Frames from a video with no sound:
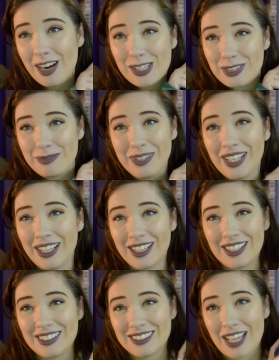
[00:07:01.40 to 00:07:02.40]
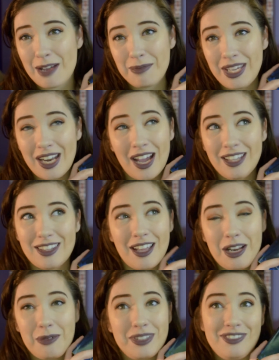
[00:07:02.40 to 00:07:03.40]
for me, because, I mean, I thought
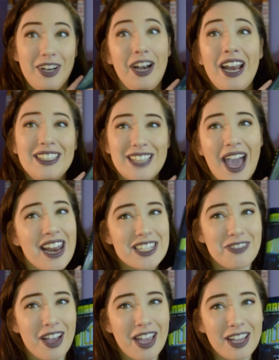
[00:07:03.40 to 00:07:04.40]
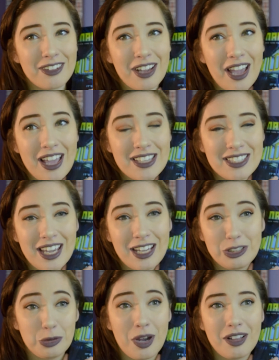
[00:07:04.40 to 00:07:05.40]
it was very satisfying as a
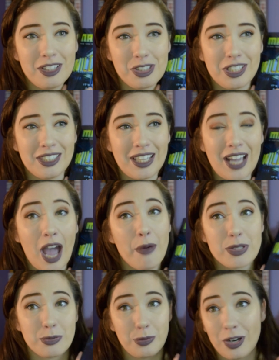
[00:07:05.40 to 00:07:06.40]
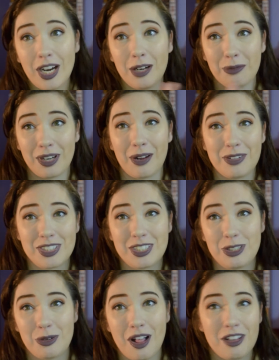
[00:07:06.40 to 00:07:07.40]
duology. Like, I was worried when it was just a
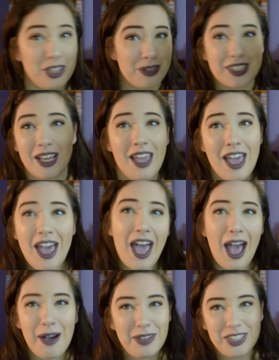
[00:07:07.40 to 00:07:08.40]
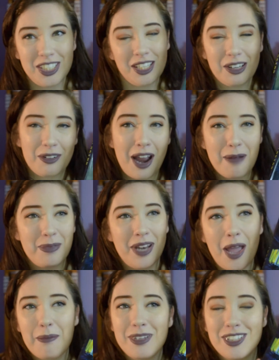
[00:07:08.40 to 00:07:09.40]
duology. I was like, how is she going to wrap it
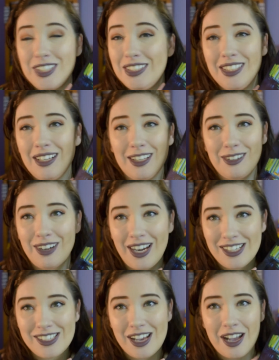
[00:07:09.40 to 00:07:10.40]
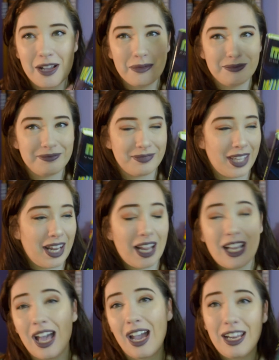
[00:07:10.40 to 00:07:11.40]
up? And she did a great job. And I
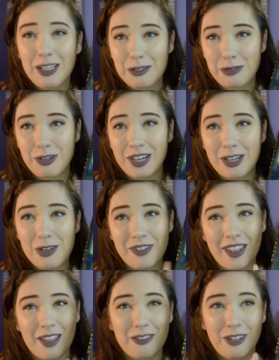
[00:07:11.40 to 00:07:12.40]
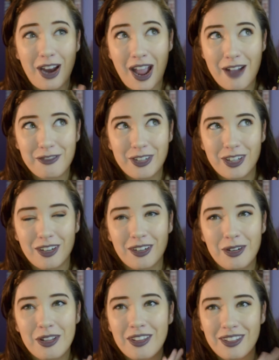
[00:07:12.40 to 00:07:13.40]
kind of want a novella for after
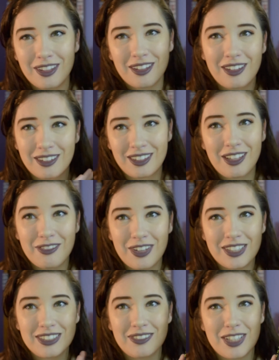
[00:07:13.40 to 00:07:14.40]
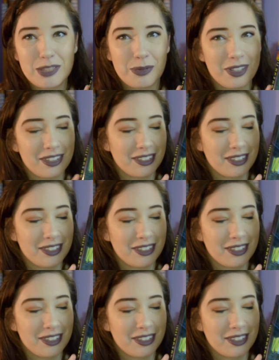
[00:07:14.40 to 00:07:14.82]
the events of this book.